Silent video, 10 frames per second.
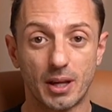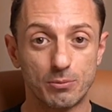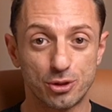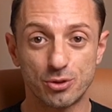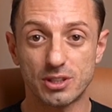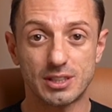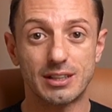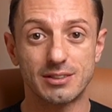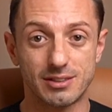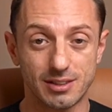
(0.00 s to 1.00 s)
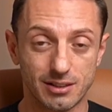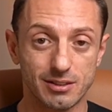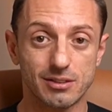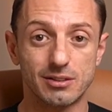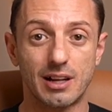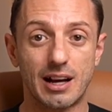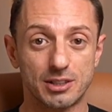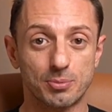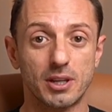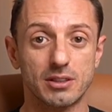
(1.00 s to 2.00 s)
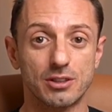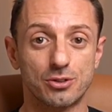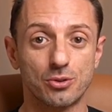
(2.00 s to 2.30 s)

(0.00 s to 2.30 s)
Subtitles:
I'm sure it's not the technical aspect that